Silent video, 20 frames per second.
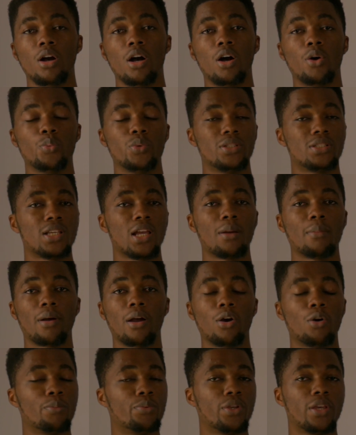With time,
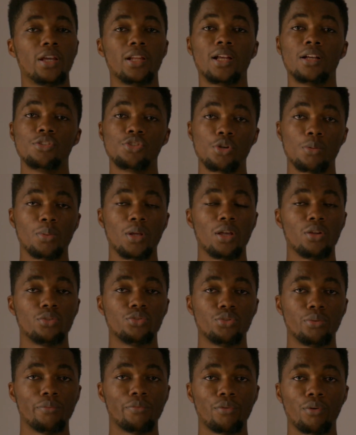I hope you get that job that you
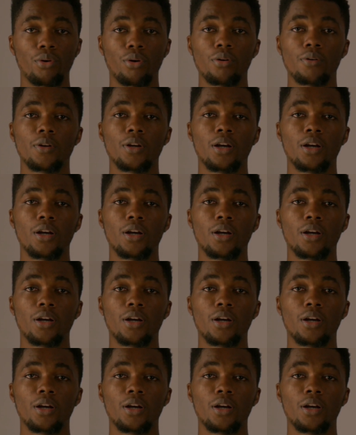drew for,